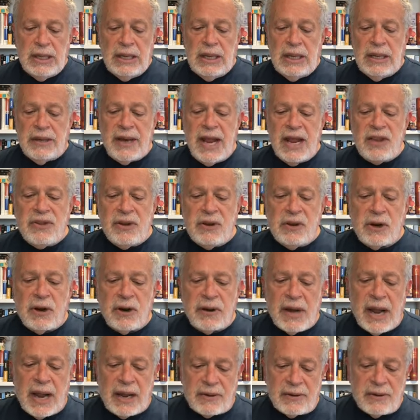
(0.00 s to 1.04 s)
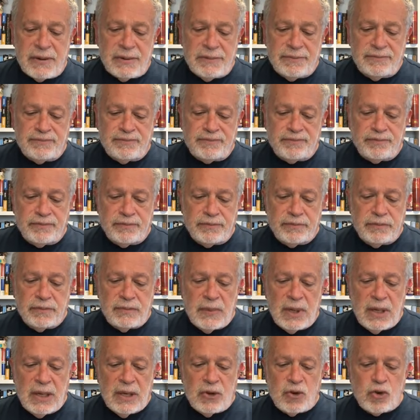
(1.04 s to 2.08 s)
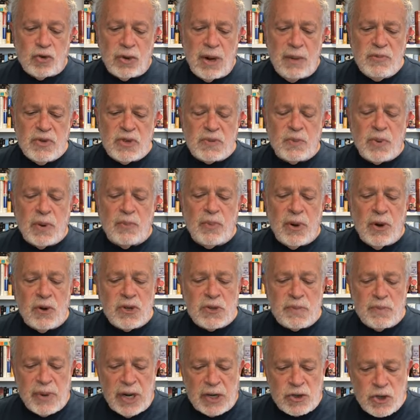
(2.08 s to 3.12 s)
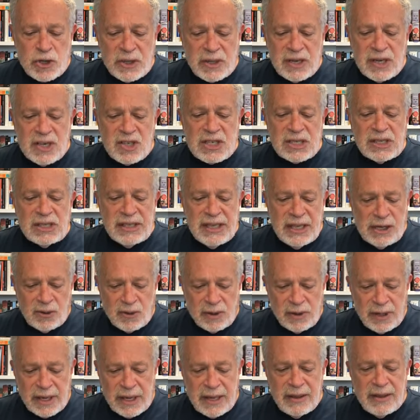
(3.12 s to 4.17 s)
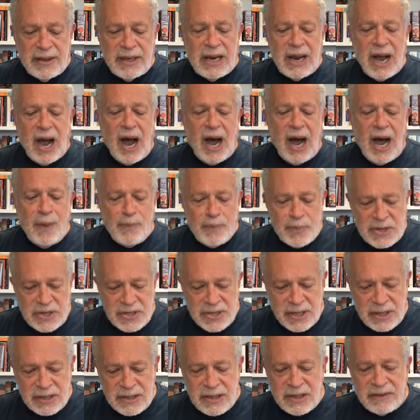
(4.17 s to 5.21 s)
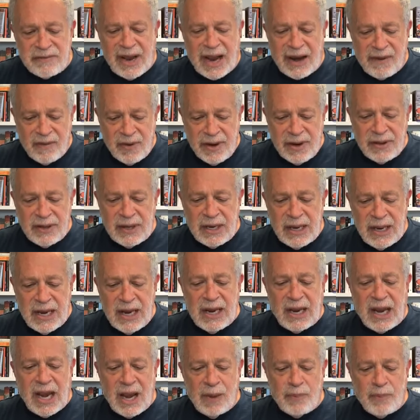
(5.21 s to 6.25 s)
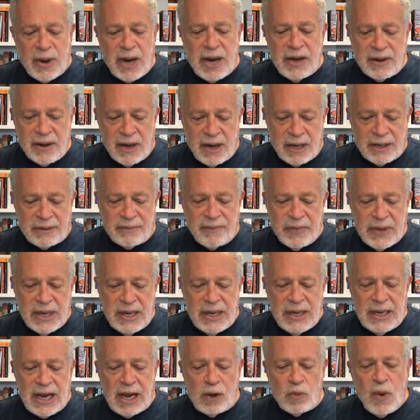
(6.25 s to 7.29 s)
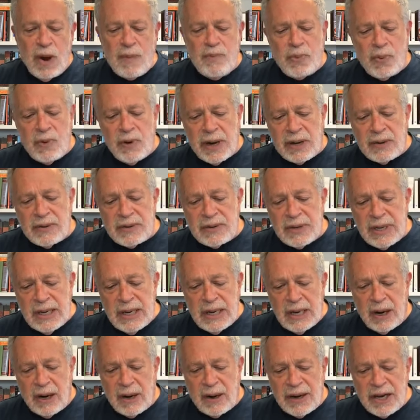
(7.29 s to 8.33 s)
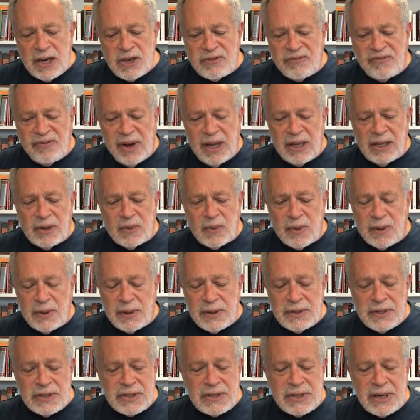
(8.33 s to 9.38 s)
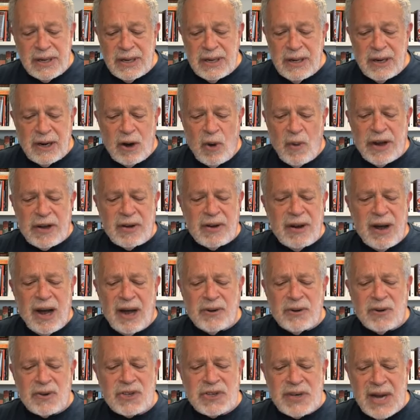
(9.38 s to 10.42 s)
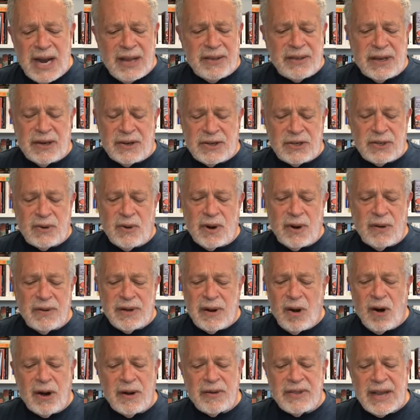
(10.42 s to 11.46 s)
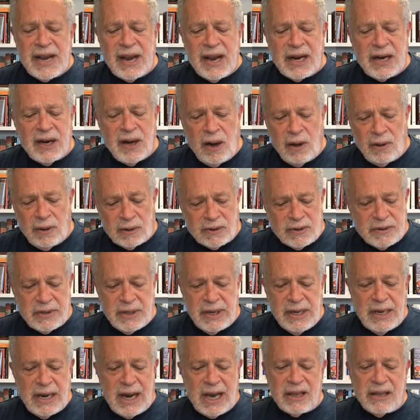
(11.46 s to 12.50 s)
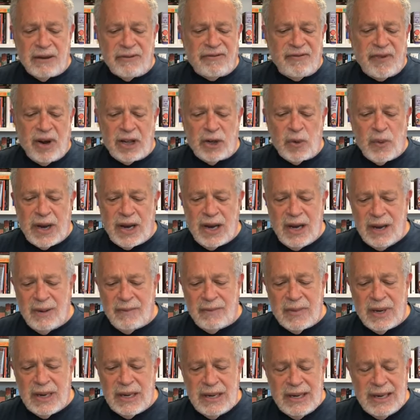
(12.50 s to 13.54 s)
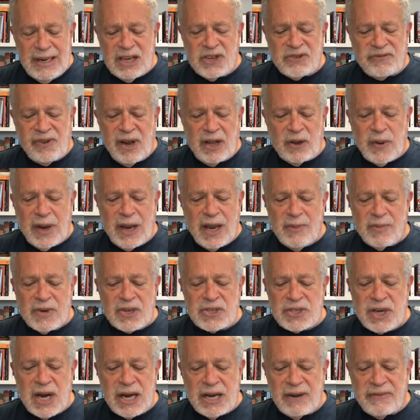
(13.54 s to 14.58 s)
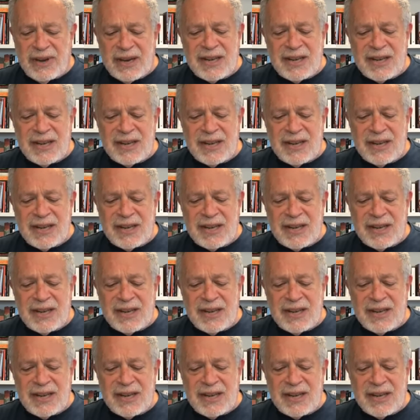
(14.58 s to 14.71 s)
Nathan Gurnett. Trump's proposed budget is literally the opposite of everything he campaigned on. At what point are his followers going to understand this? Or are they a cult and is following him a sign of